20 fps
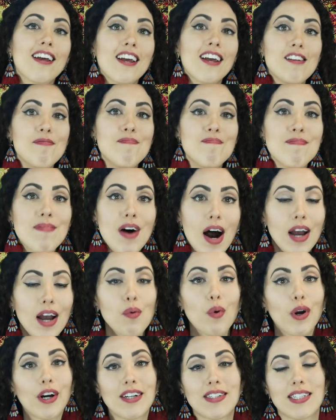In my
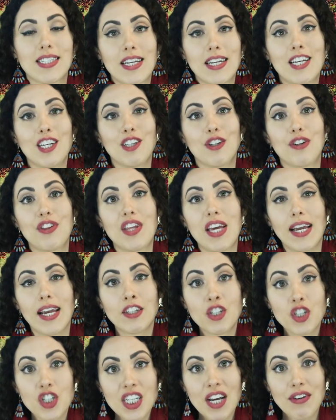work as a healer, the
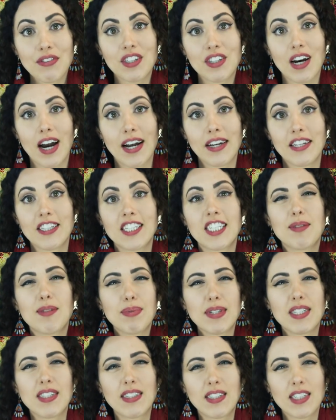angels have guided
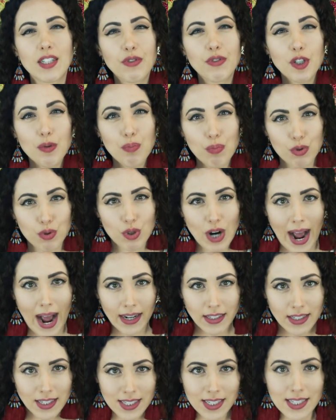specific
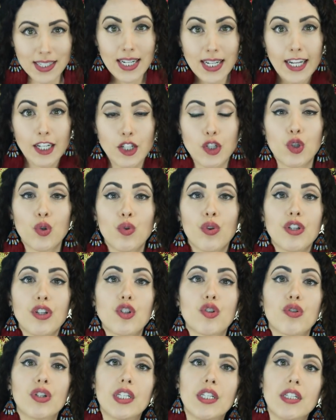practices into the
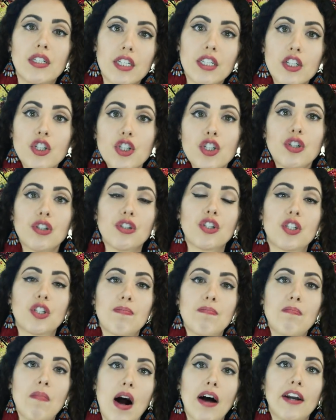traditional
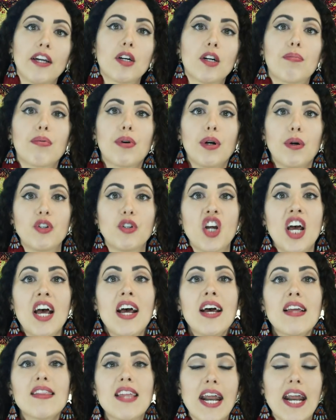shamanic approach
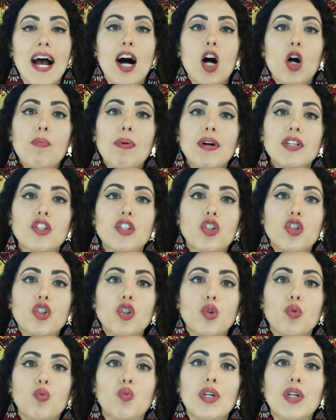that help us
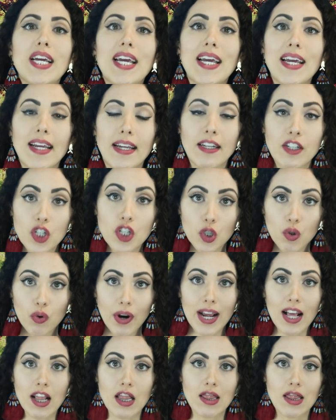to
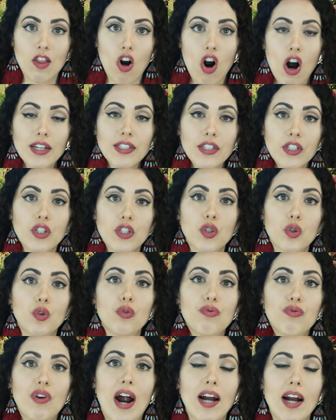reintegrate lost soul
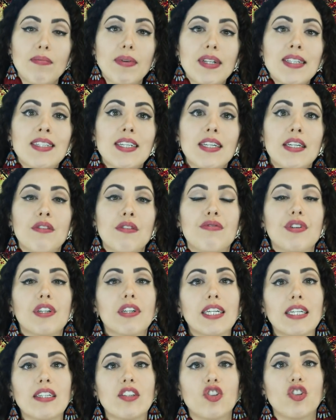fragments in a
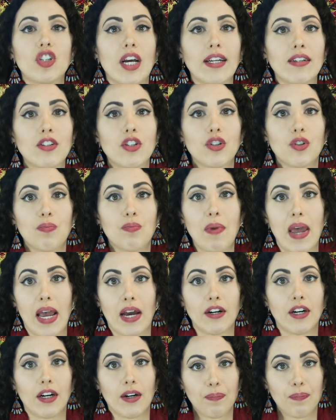very gentle
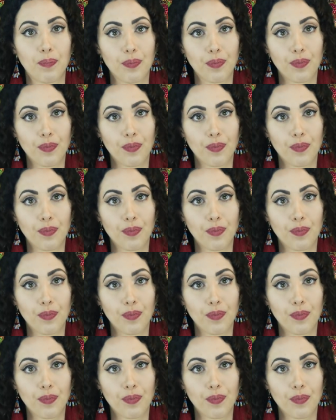manner.